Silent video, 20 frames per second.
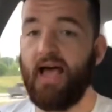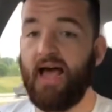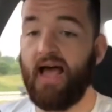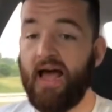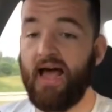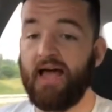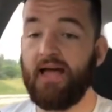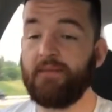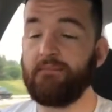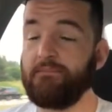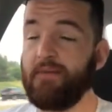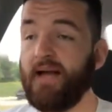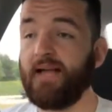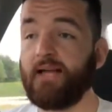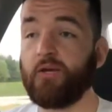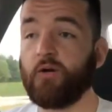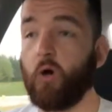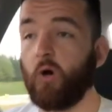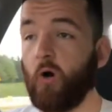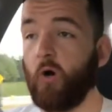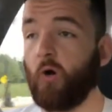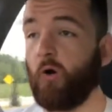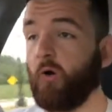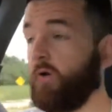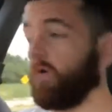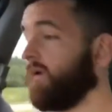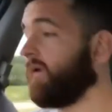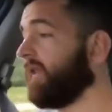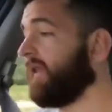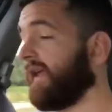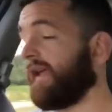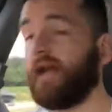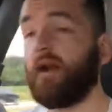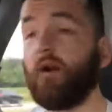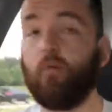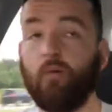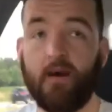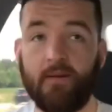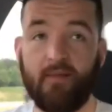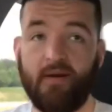My goal, like, I
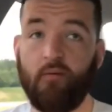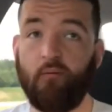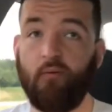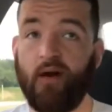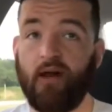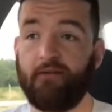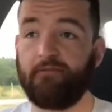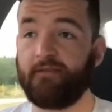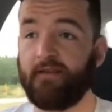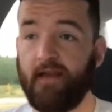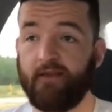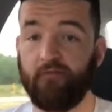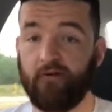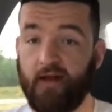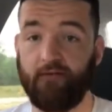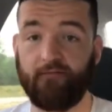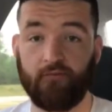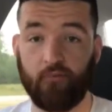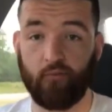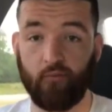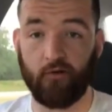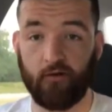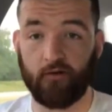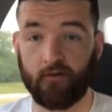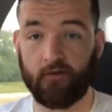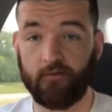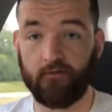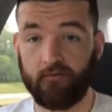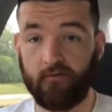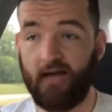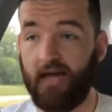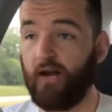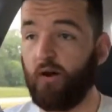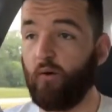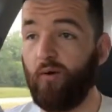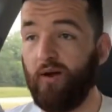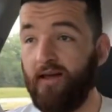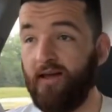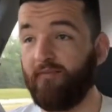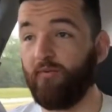don't want my wife to ever have to work. I
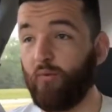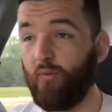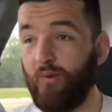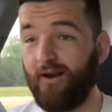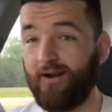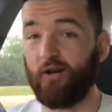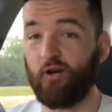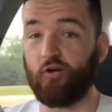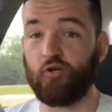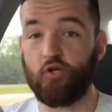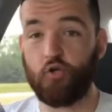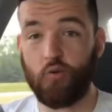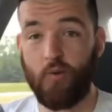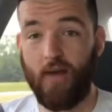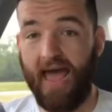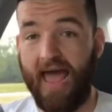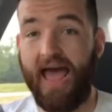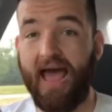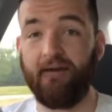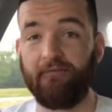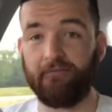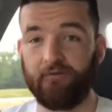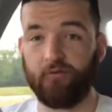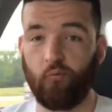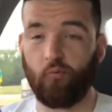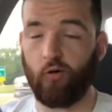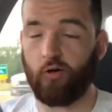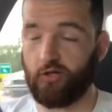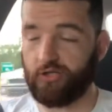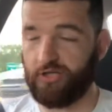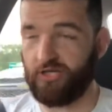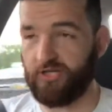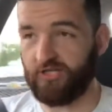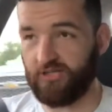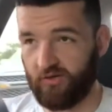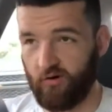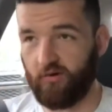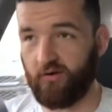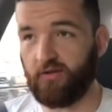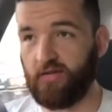don't ever want her to have to work.
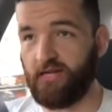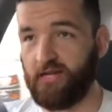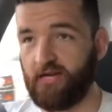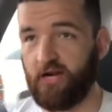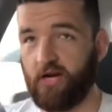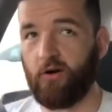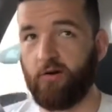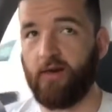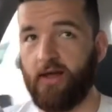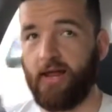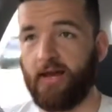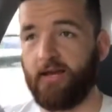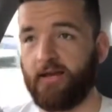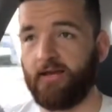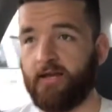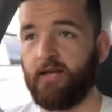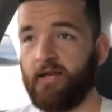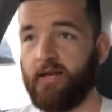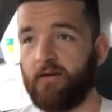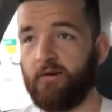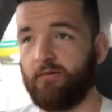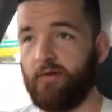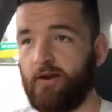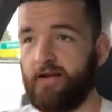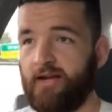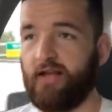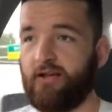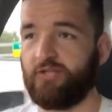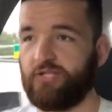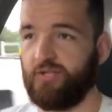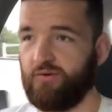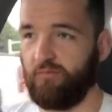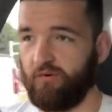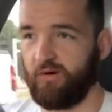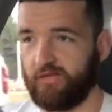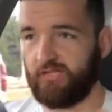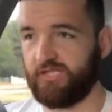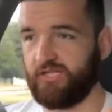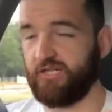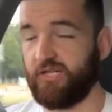She's currently an RN right now. She
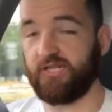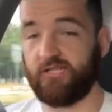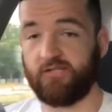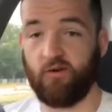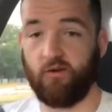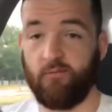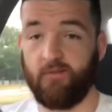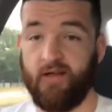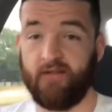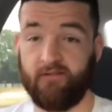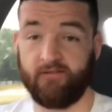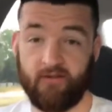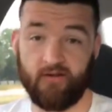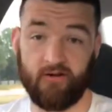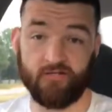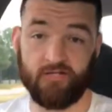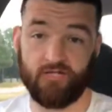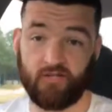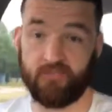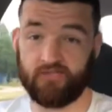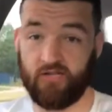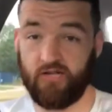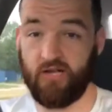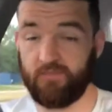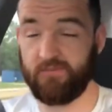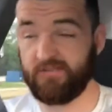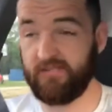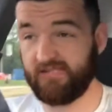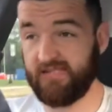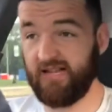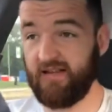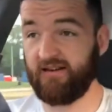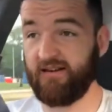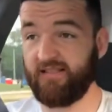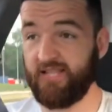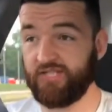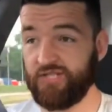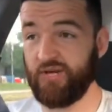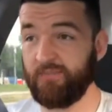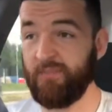works, she does home health care. She also helps us out
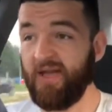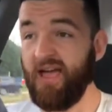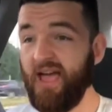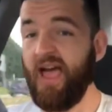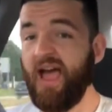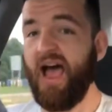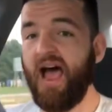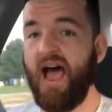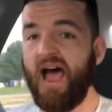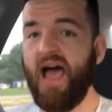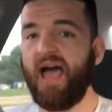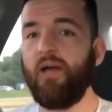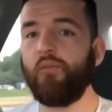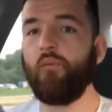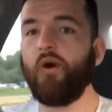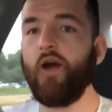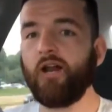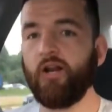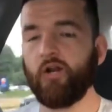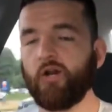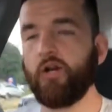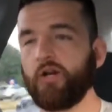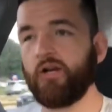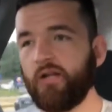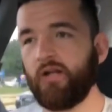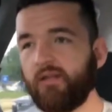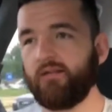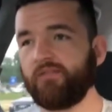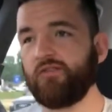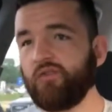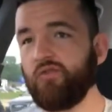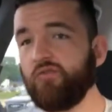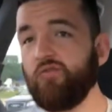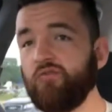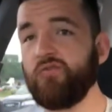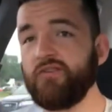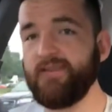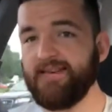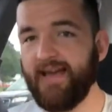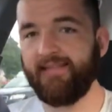at the gym. I want her to
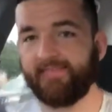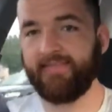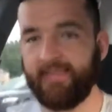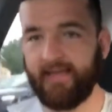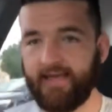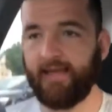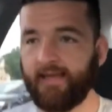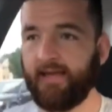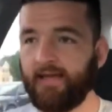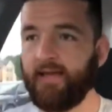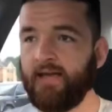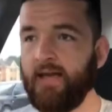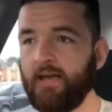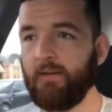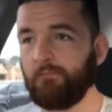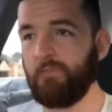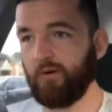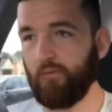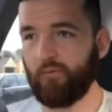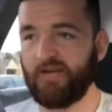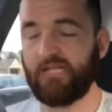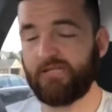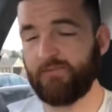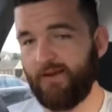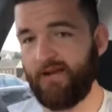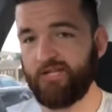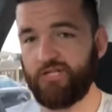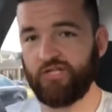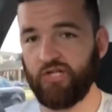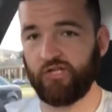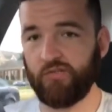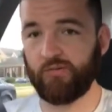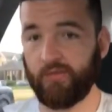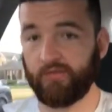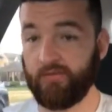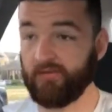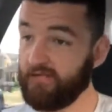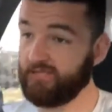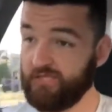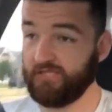do nothing but raise my
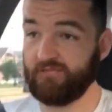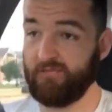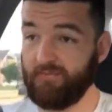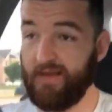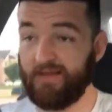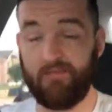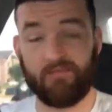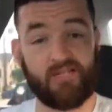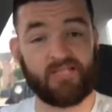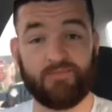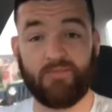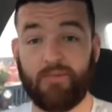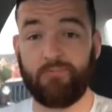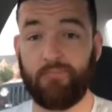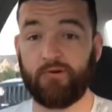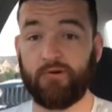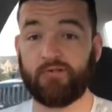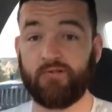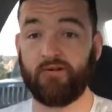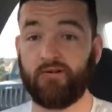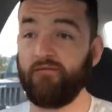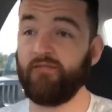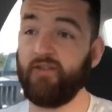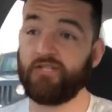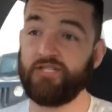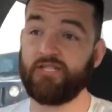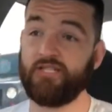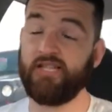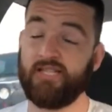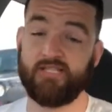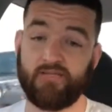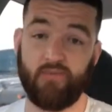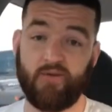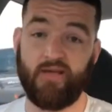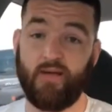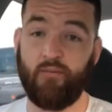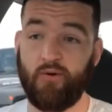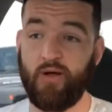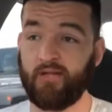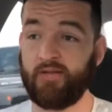children. That's my personal conviction. That's the
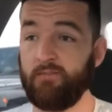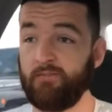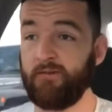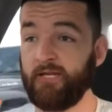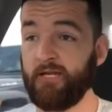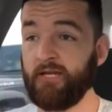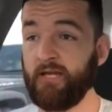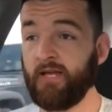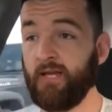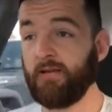way I want it to be.